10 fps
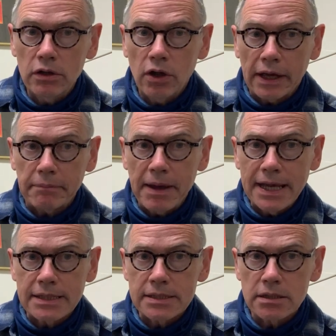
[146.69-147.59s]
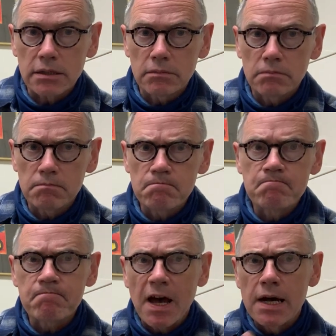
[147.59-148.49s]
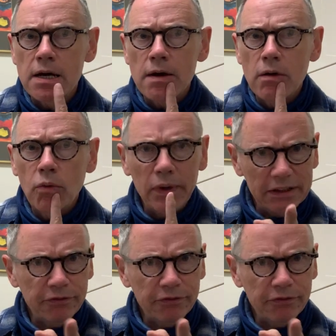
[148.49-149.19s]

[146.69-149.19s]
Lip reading: like best? Which